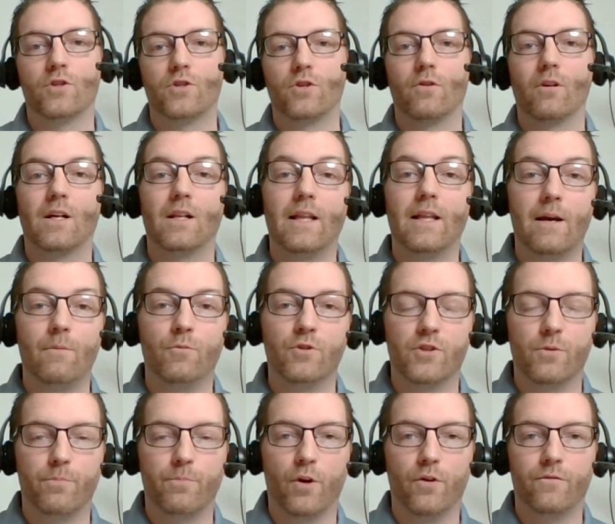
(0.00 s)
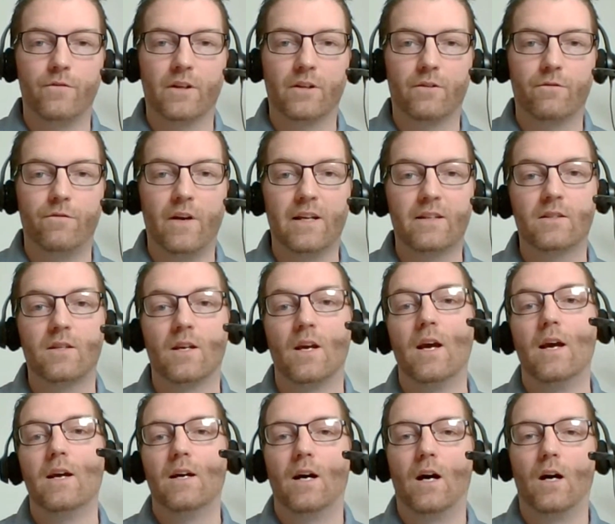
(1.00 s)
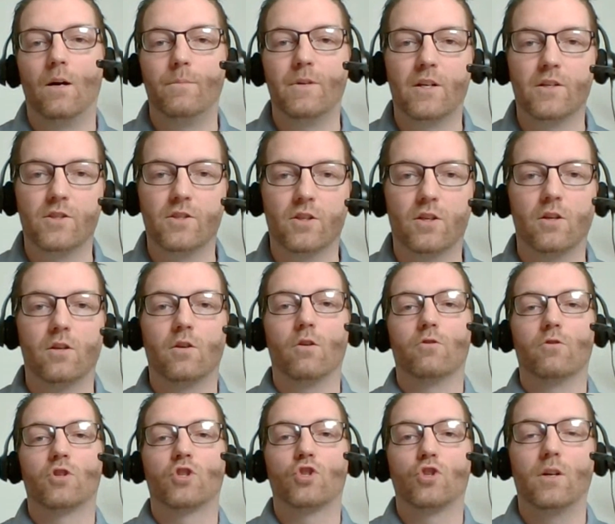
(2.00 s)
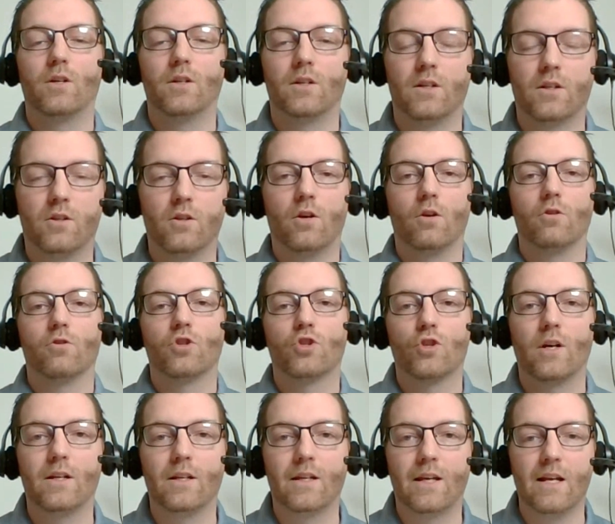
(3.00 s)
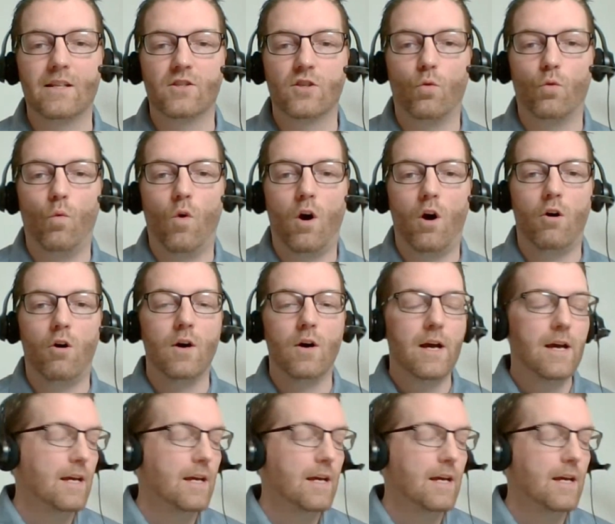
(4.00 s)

So the clam was a perfect fit uh, because it can go straight, it could go straight against the wall.